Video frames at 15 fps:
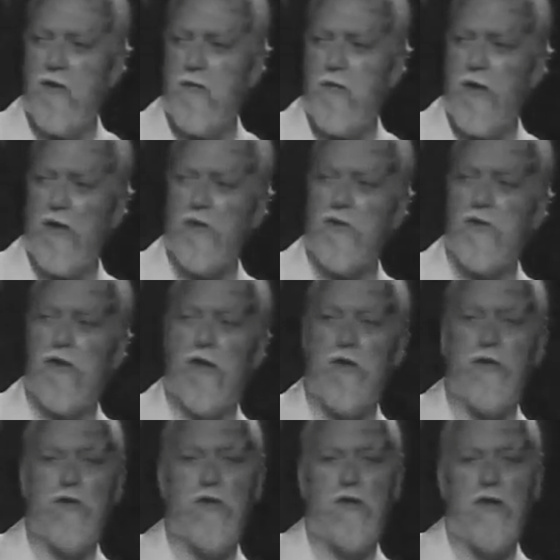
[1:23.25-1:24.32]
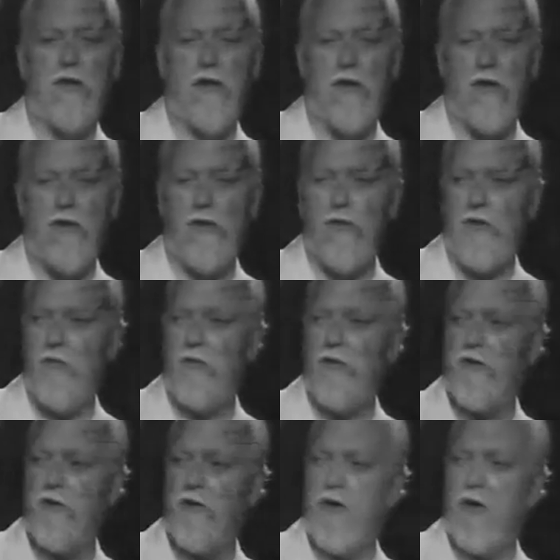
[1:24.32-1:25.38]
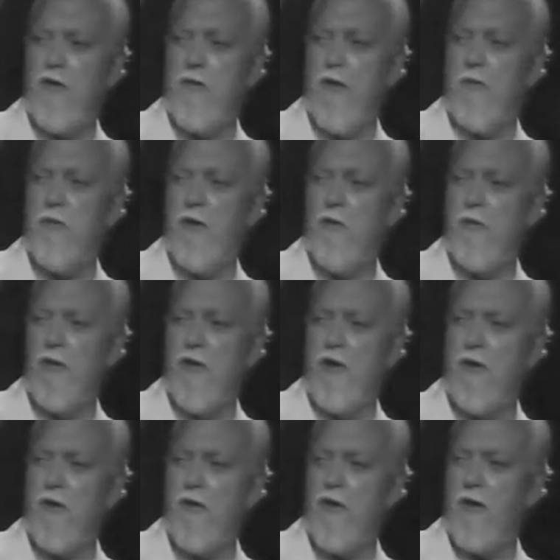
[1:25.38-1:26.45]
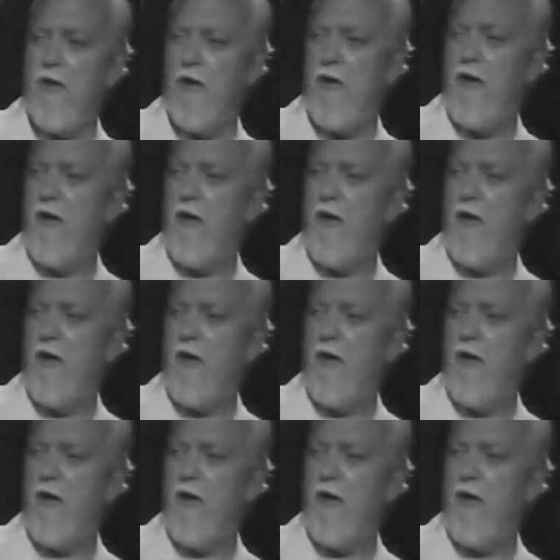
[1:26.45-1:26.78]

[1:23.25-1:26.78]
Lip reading: spells out huge berserk rebel warthog.